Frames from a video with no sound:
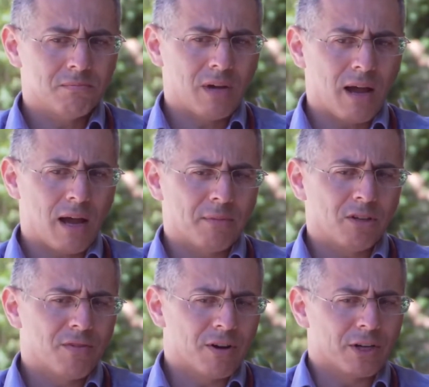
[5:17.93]
I'm
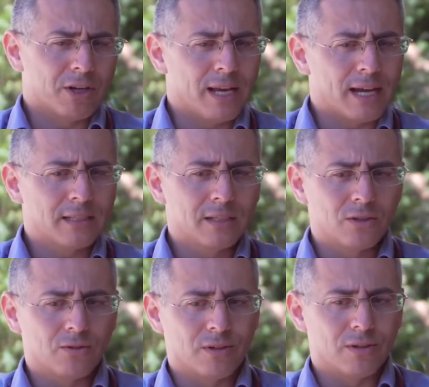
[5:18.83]
not very connected
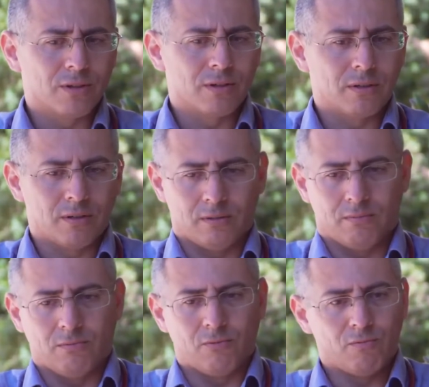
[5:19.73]
to the
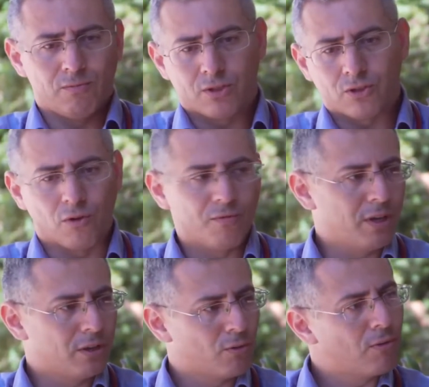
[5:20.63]

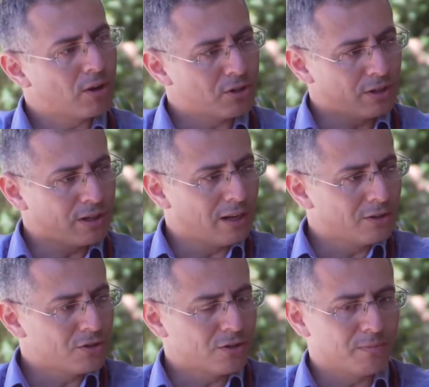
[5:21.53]
Soviet or Russian
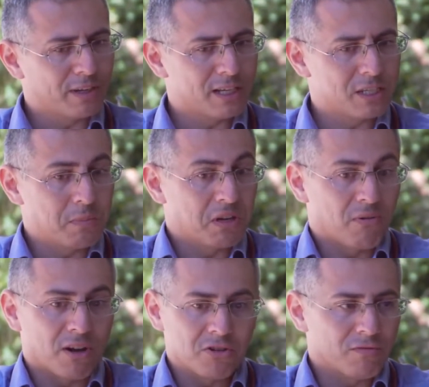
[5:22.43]
culture, but I speak
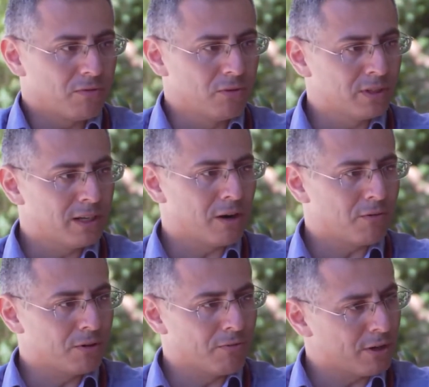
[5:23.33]
Russian fluently. I
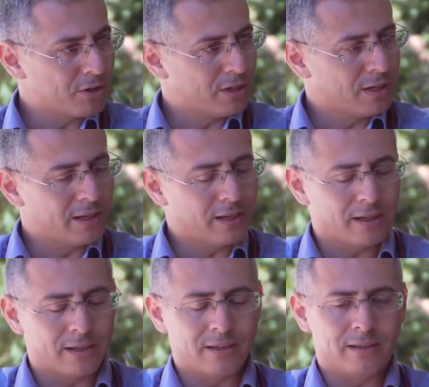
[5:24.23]
read Russian.
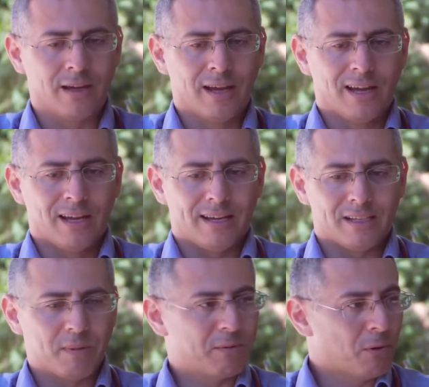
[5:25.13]
I
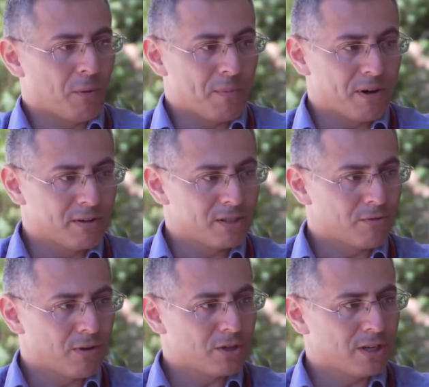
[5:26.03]
speak to my parents in
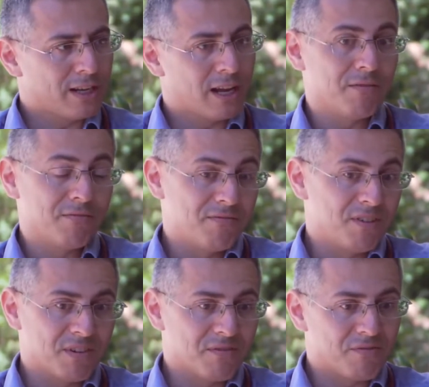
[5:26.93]
Russian. I have
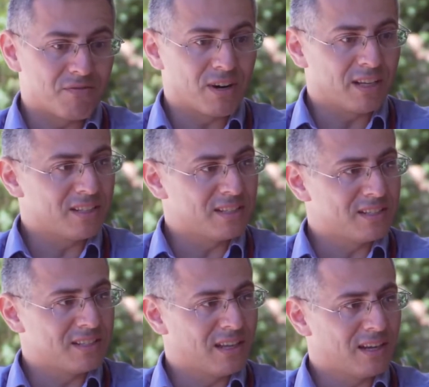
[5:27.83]
even
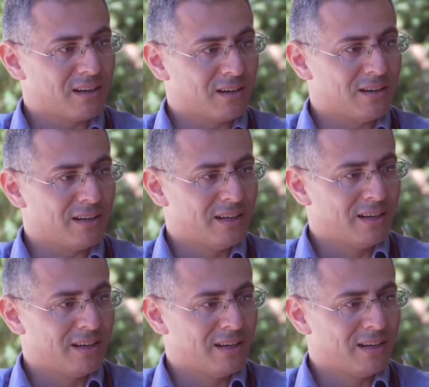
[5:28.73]
friends that are